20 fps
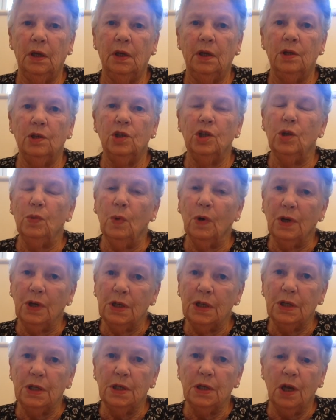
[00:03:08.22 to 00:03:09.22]
She
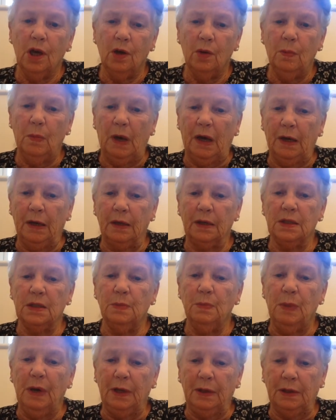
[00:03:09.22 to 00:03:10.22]
wanted to go back to
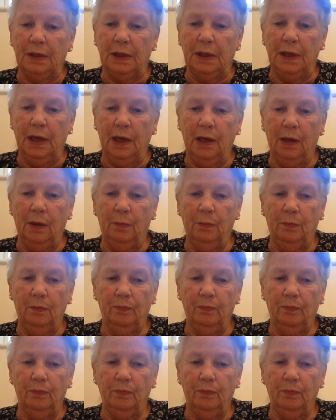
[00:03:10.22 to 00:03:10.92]
Bethlehem.